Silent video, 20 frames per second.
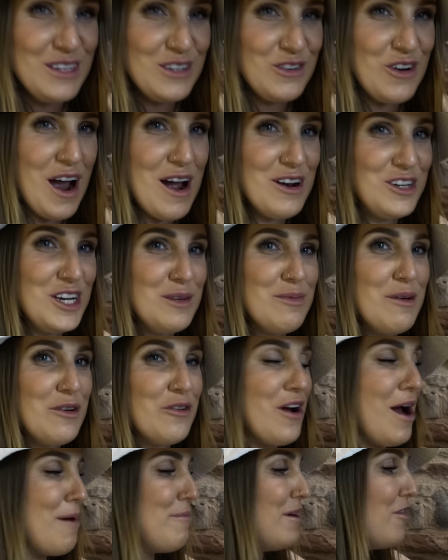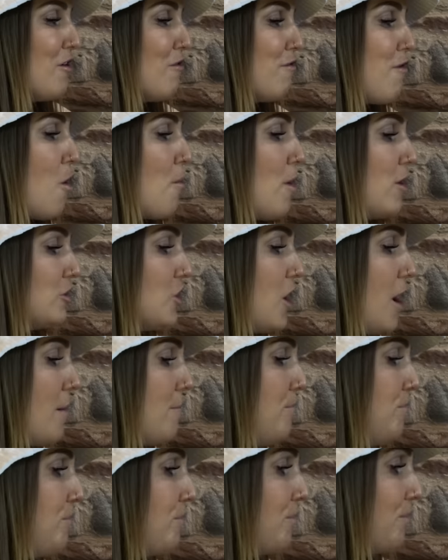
just grab, choose about to grab it. The foam on top.